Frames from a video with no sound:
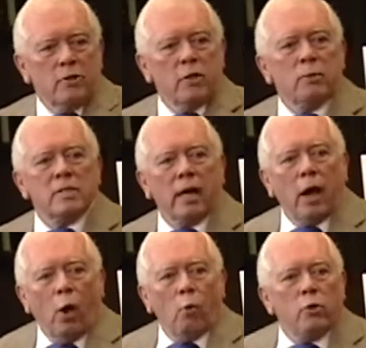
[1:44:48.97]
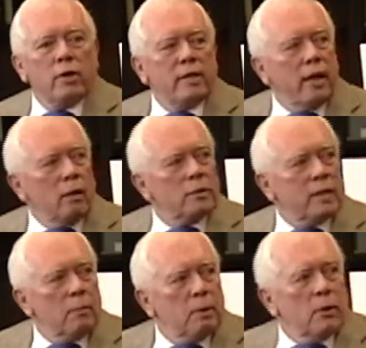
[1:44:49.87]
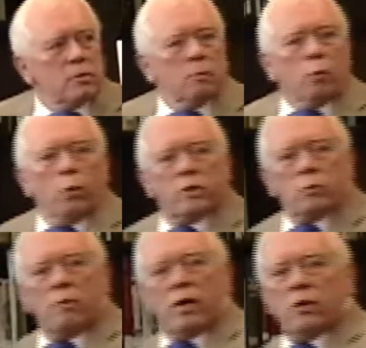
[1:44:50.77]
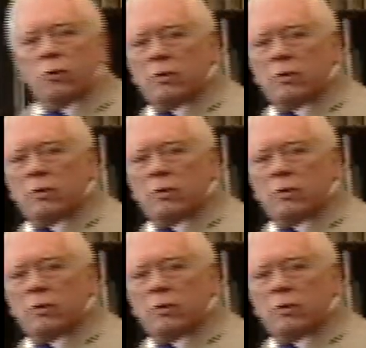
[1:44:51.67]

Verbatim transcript: She would say, oh, you could tell it was coming because the boys were running. You